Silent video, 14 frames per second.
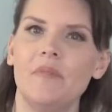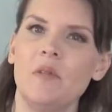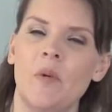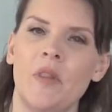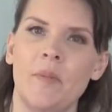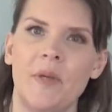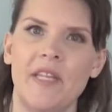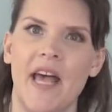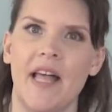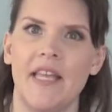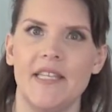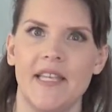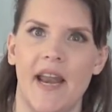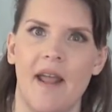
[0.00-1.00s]
One of the
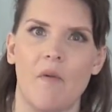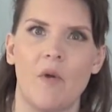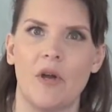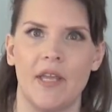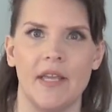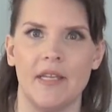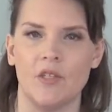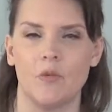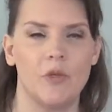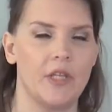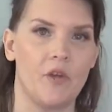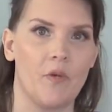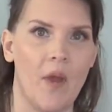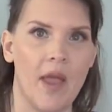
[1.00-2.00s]
modalities that I work in is
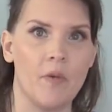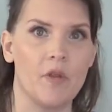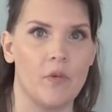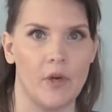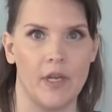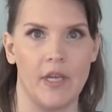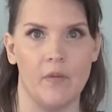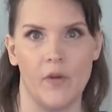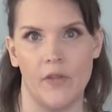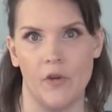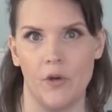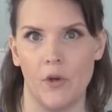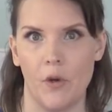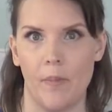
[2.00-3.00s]
really great with working with
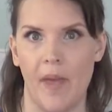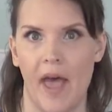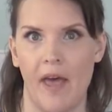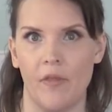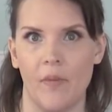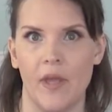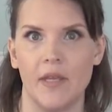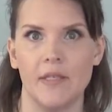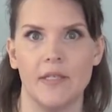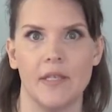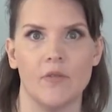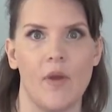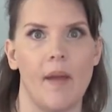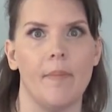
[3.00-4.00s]
your neural pathways.
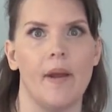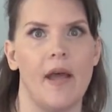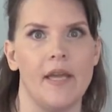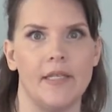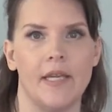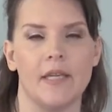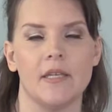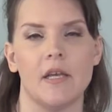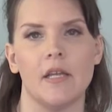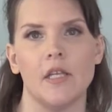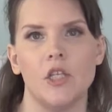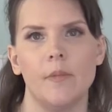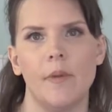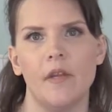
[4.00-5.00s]
That's rapid eye
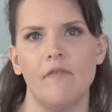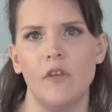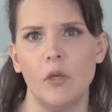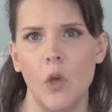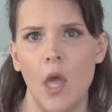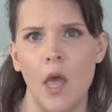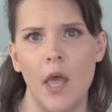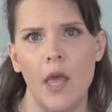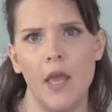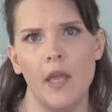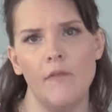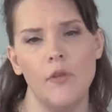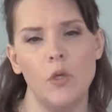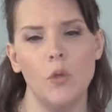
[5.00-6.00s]
technology. But if
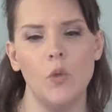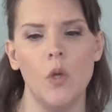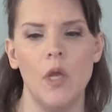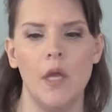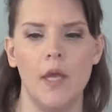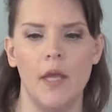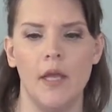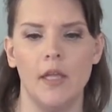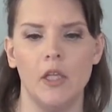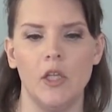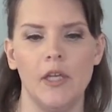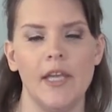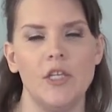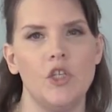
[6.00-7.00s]
you
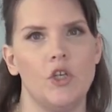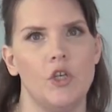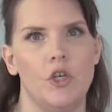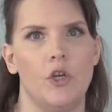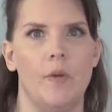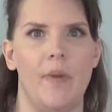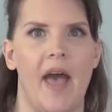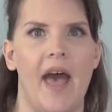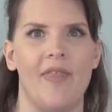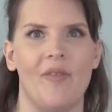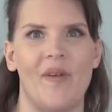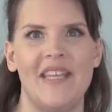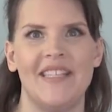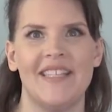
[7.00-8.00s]
look at your neural
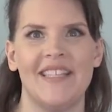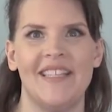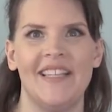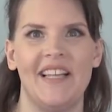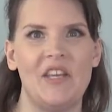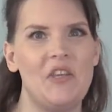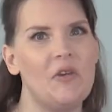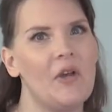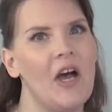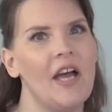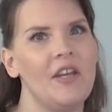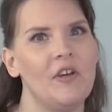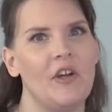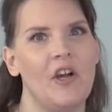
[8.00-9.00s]
pathways, like you
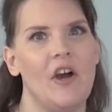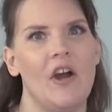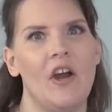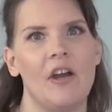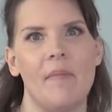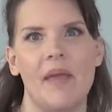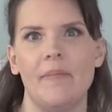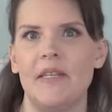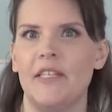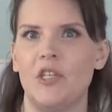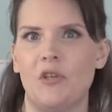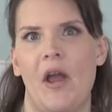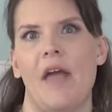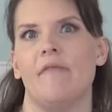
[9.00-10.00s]
got in your car maybe
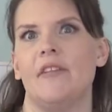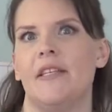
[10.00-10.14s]
to drive